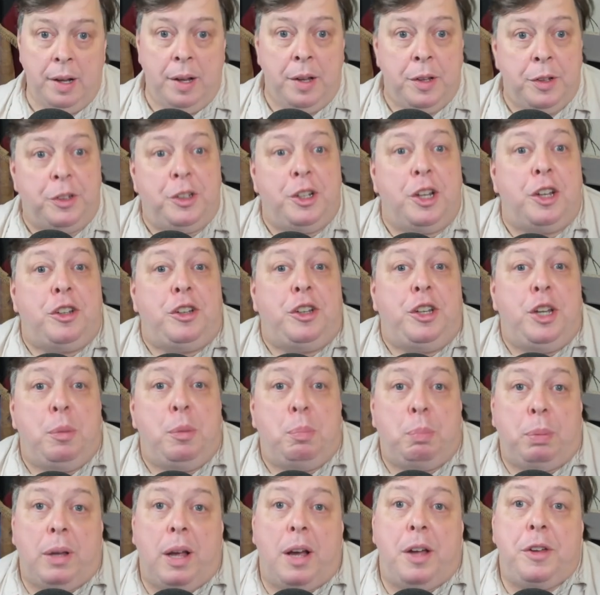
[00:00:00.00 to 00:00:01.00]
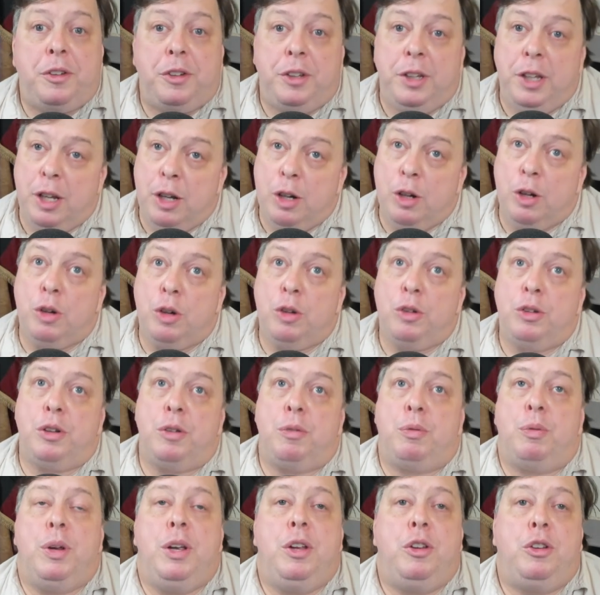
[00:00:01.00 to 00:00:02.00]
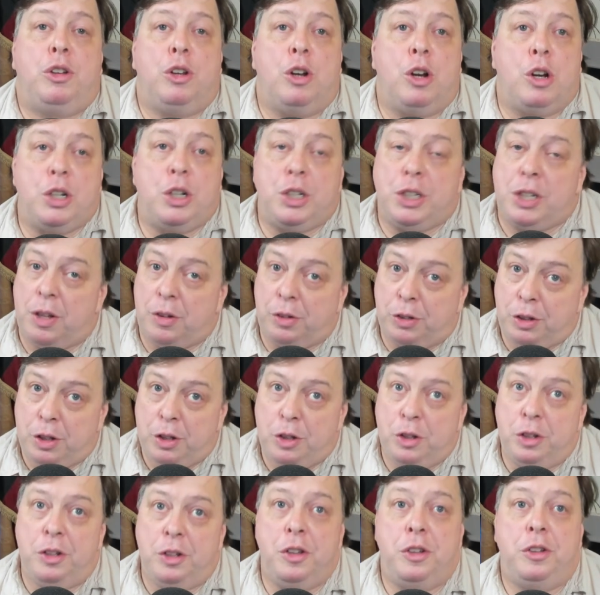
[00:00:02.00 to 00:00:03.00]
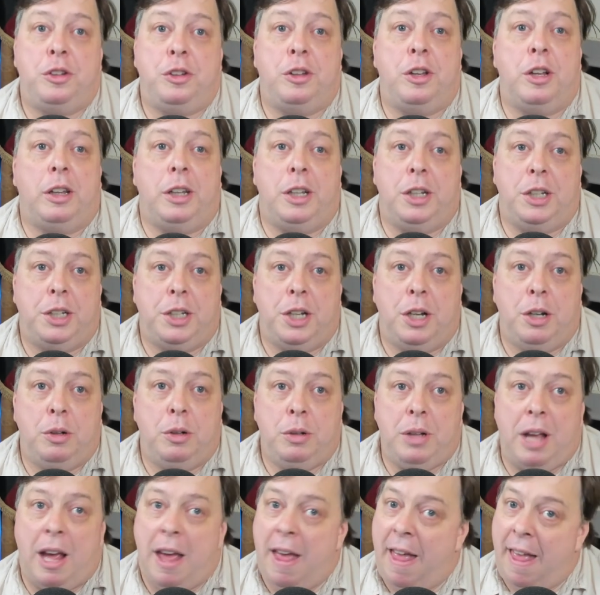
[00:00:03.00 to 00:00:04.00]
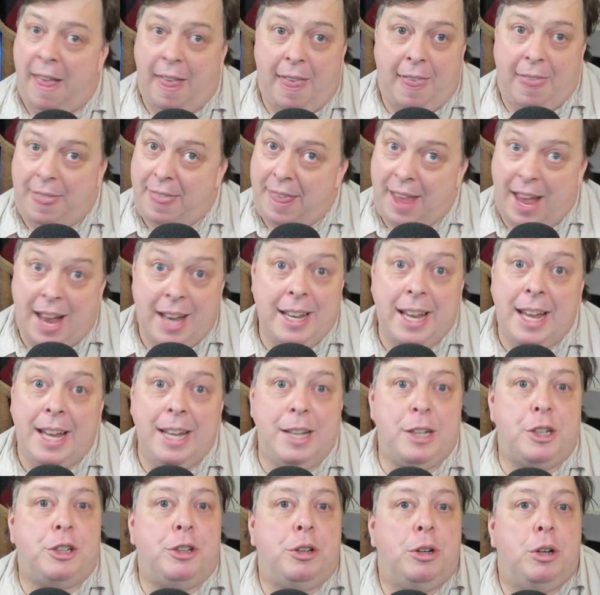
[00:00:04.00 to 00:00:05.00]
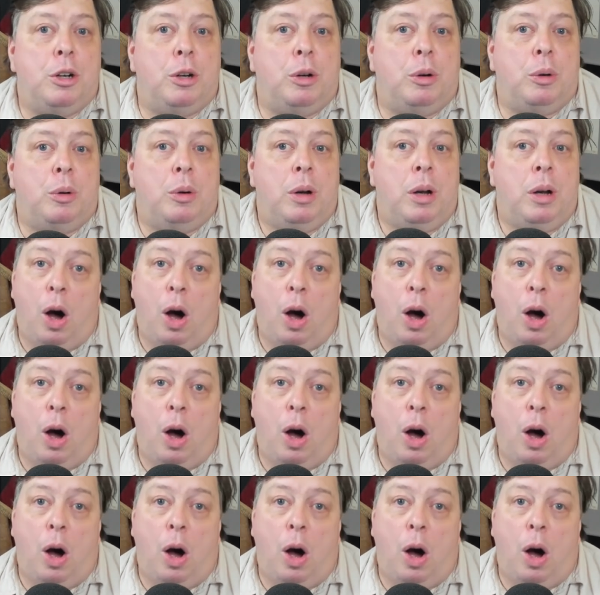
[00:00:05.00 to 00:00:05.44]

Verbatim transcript: 60 plus years of research has consistently showed that ain't true.